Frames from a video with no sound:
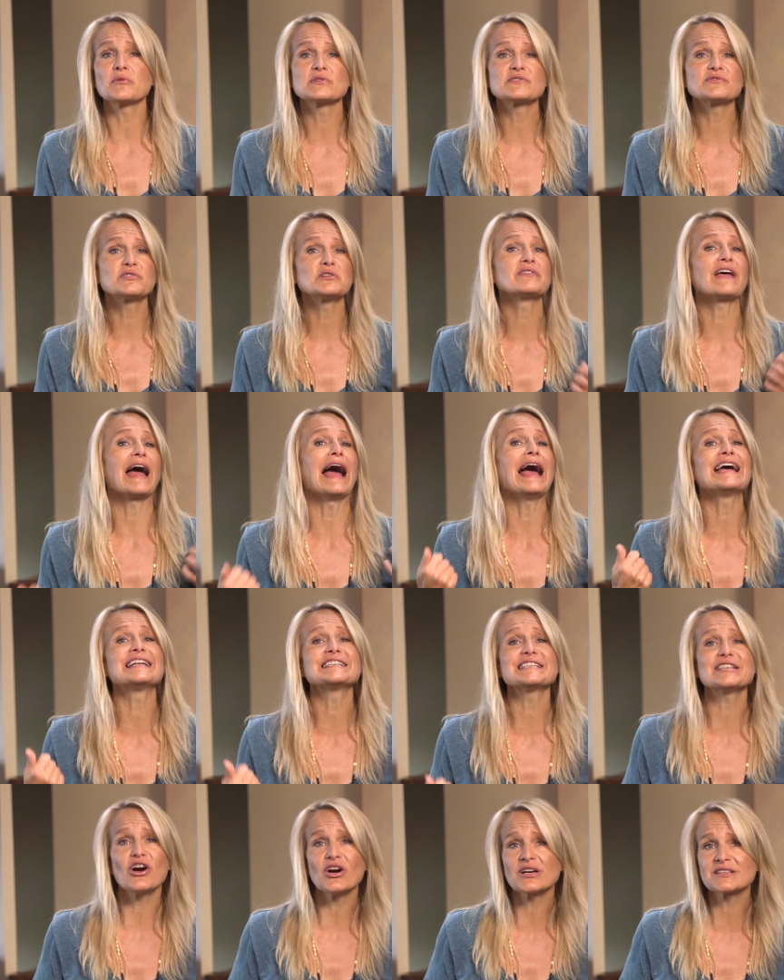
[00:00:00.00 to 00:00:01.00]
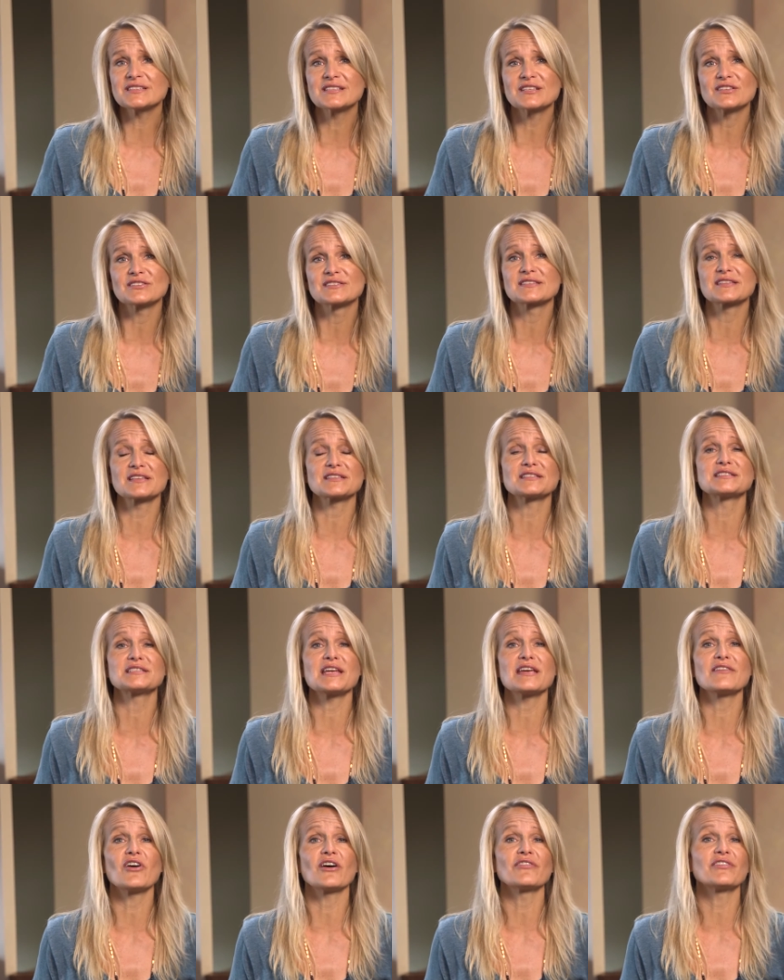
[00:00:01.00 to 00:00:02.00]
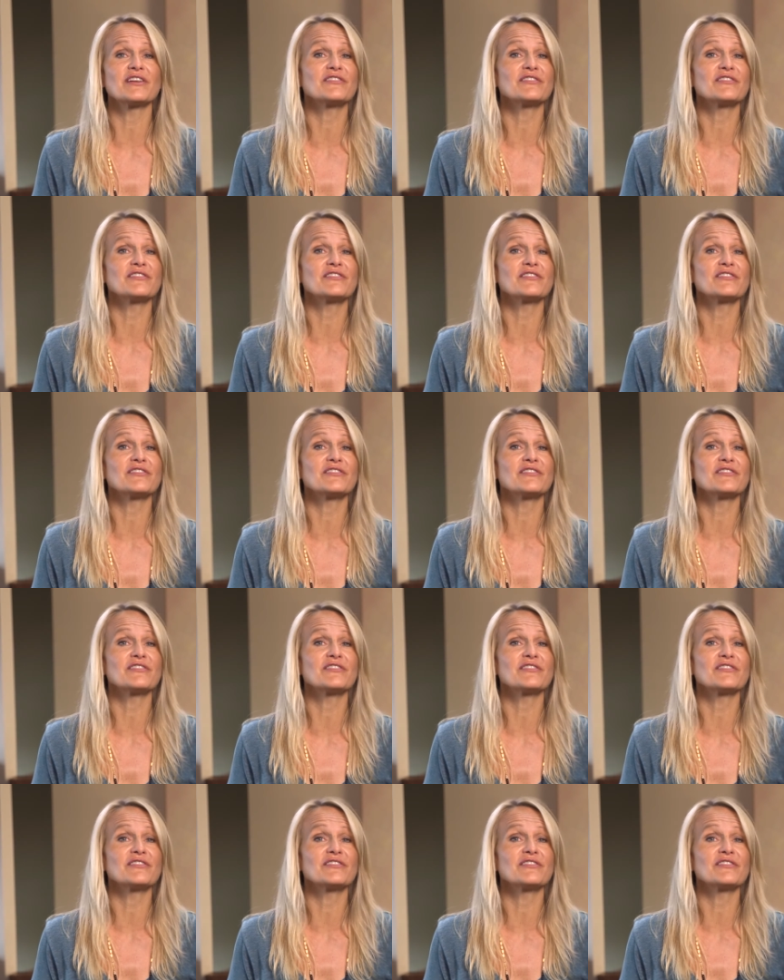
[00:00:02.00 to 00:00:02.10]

was full of antioxidants that stave off